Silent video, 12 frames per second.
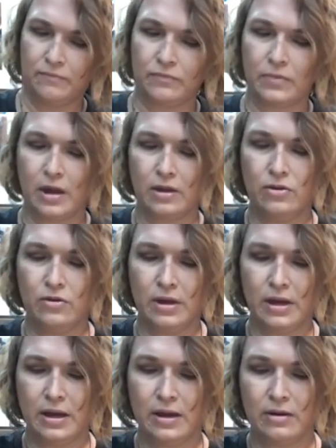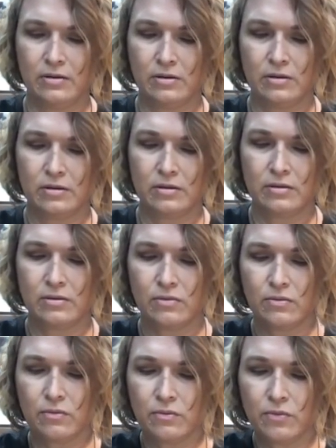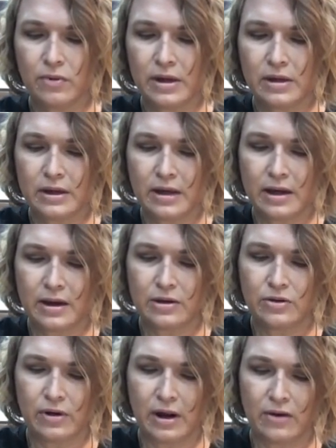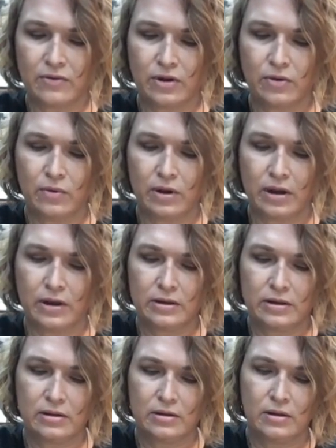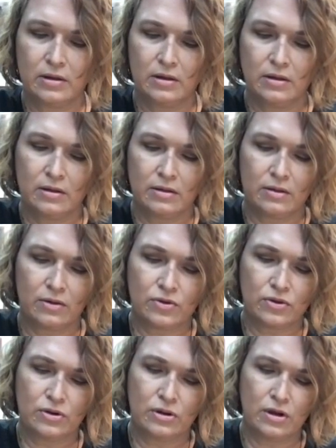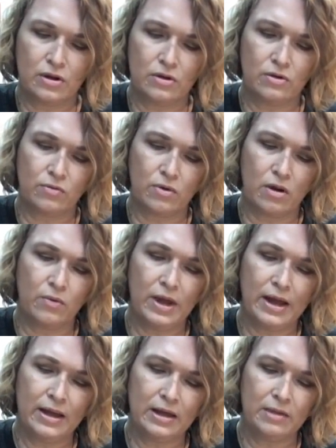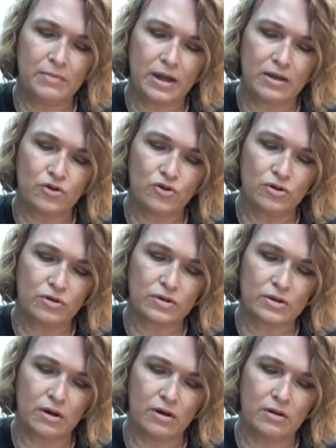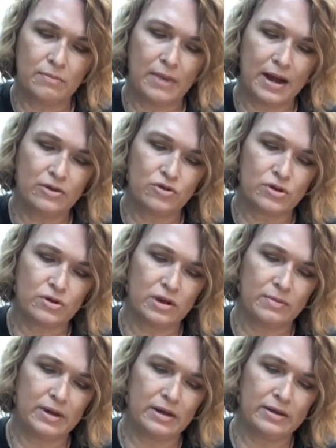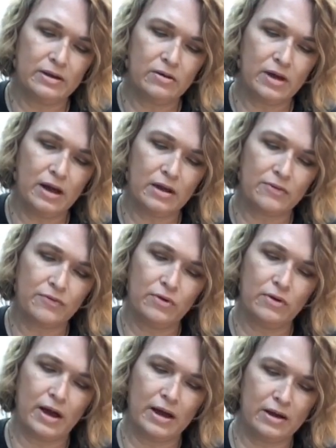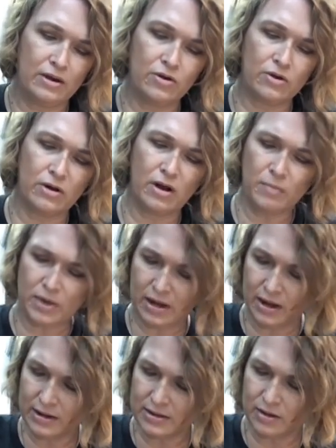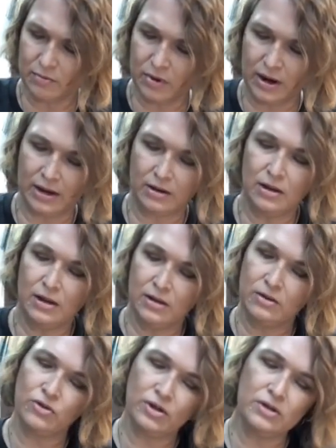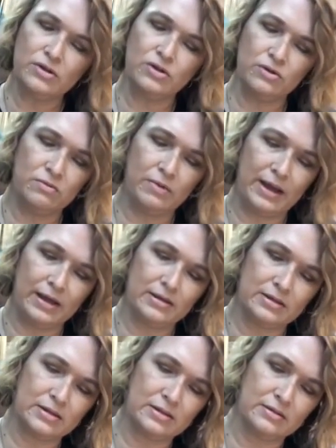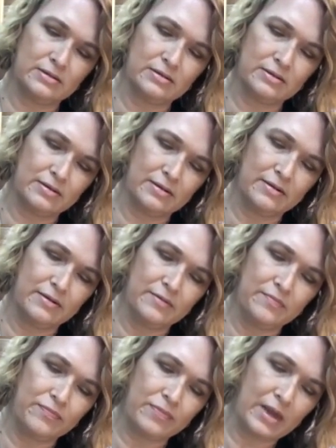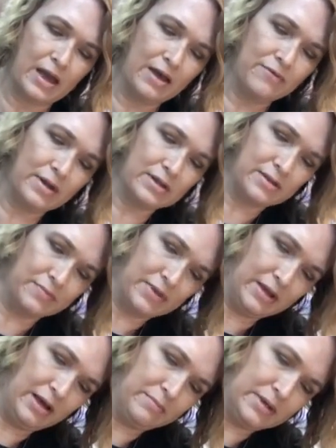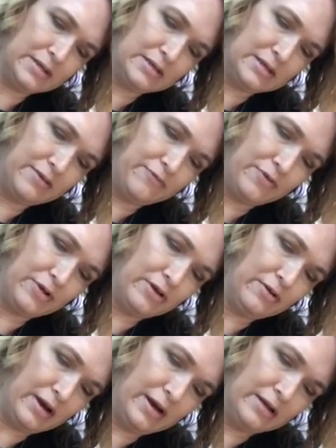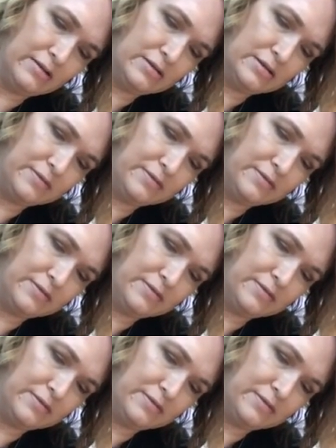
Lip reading: And you can really kind of do it however you want. There's no wrong way to make a sugar skull. Mine's just going to be a little colorful, and I know you're going, oh my god, it's so bright. Just you wait. I've got something up my sleeve for you guys.